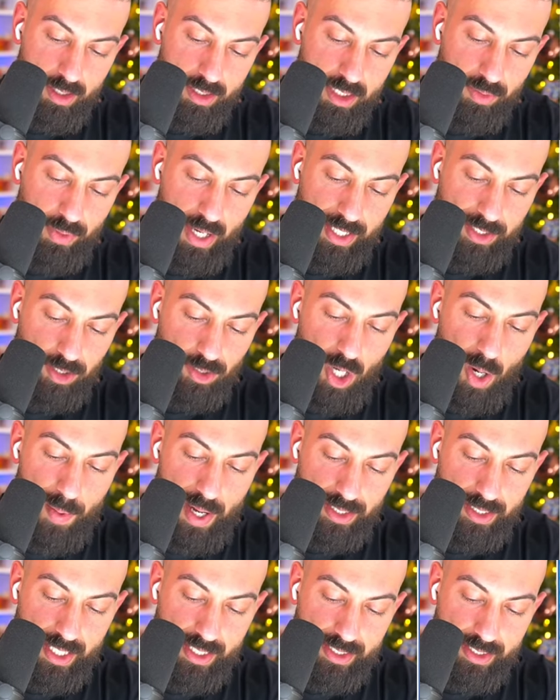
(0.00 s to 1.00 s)
So if you guys don't know
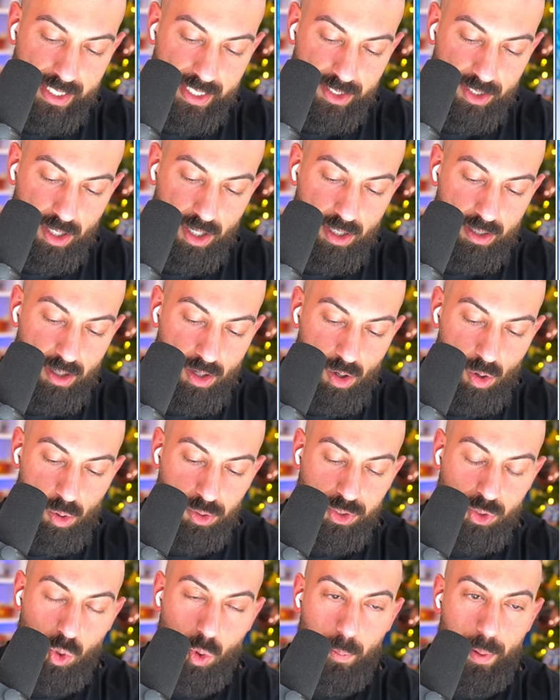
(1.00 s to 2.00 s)
about this, these are
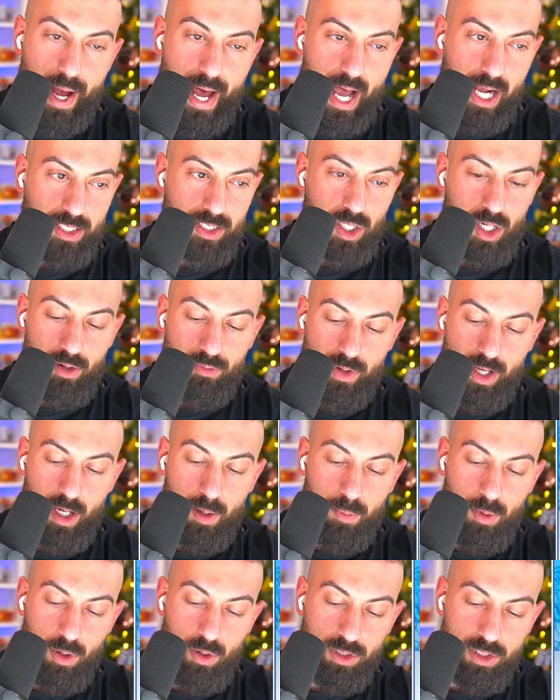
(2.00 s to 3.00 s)
old school packs that are
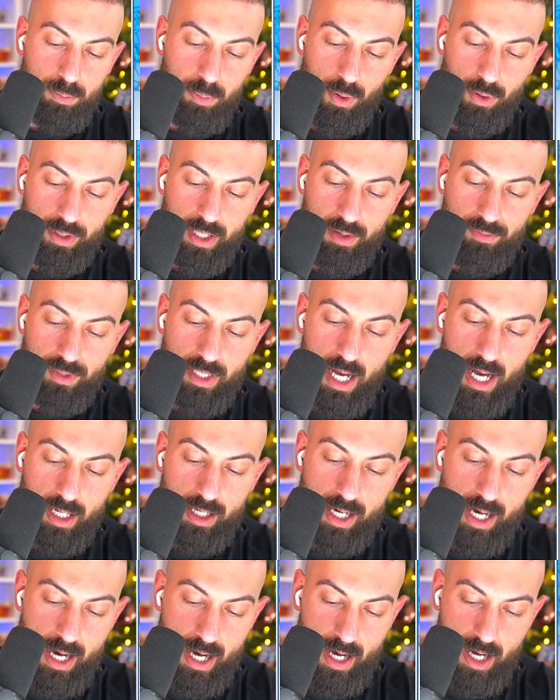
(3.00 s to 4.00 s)
available on
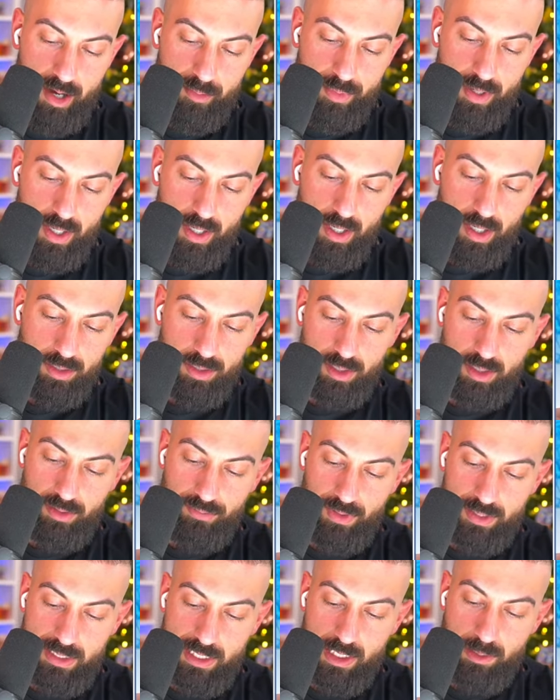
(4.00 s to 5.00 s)
thepokecave.com under the
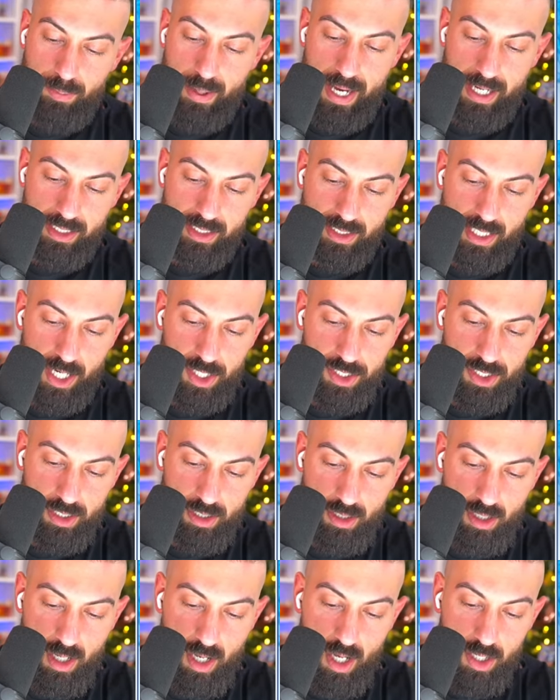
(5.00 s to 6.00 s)
vintage pack
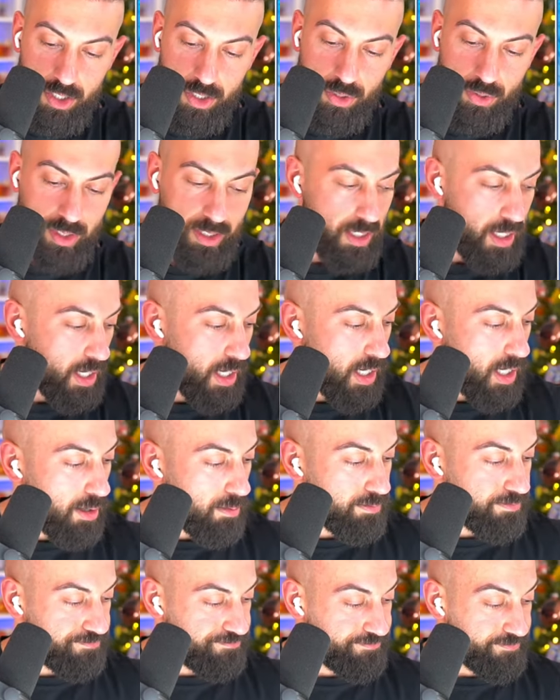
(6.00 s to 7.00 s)
section. You can
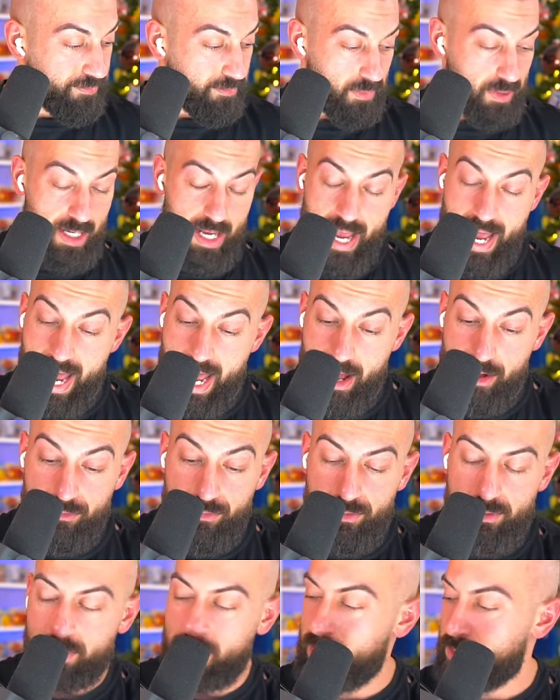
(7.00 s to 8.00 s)
have
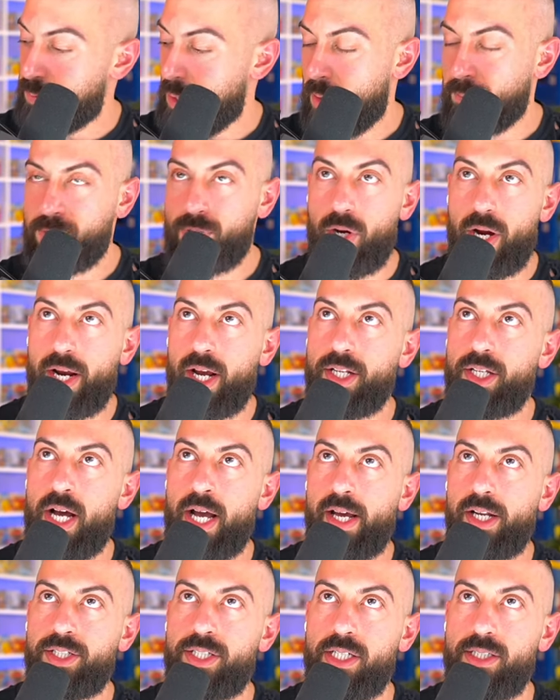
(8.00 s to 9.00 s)
this. I'm sorry,
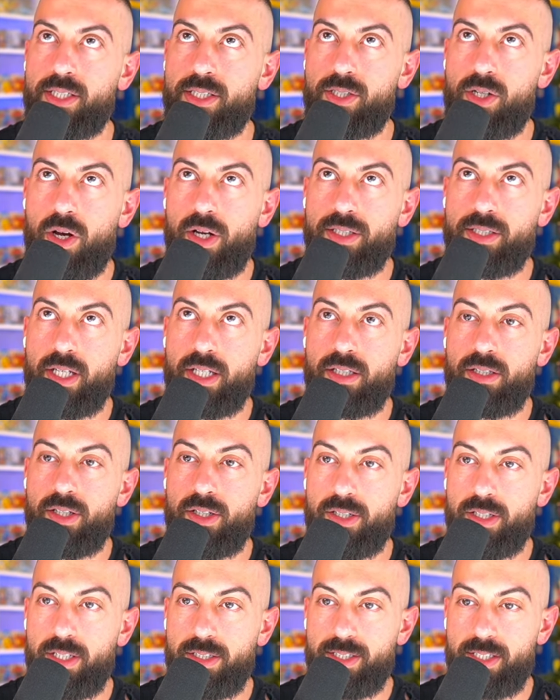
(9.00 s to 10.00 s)
I gotta change the song. It's like
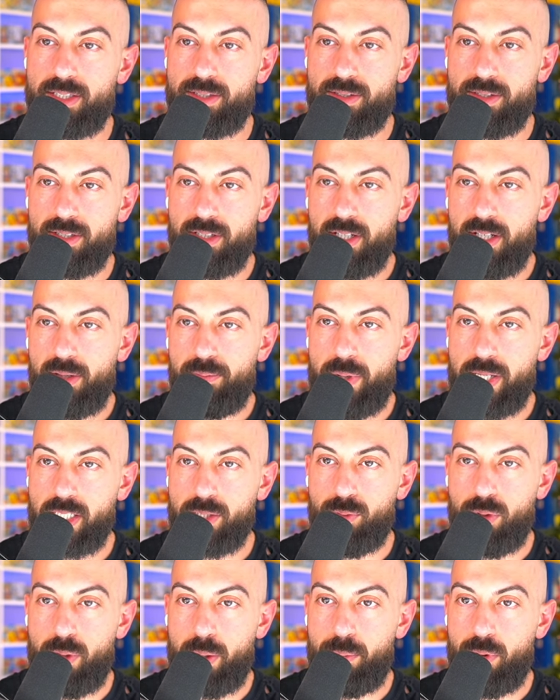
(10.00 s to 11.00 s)
literally just
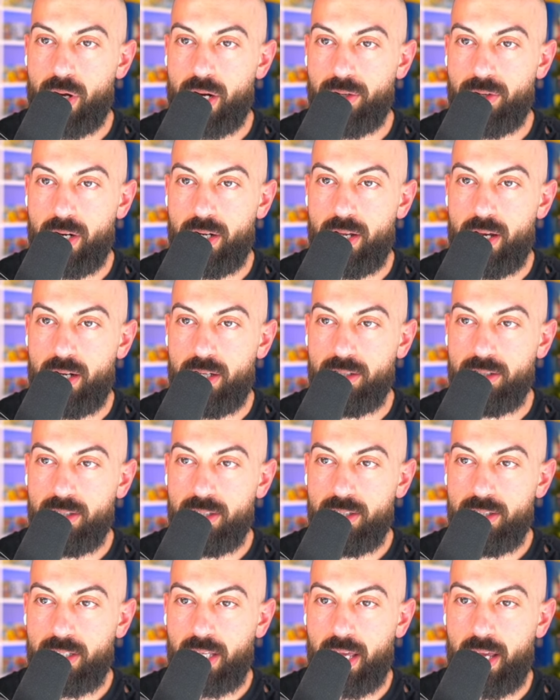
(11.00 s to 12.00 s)
messing with my brain right now.
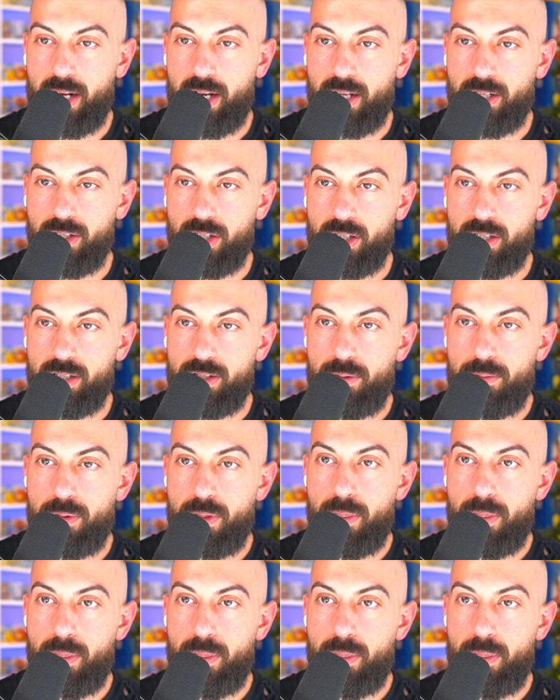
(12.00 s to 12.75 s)
Can't handle it.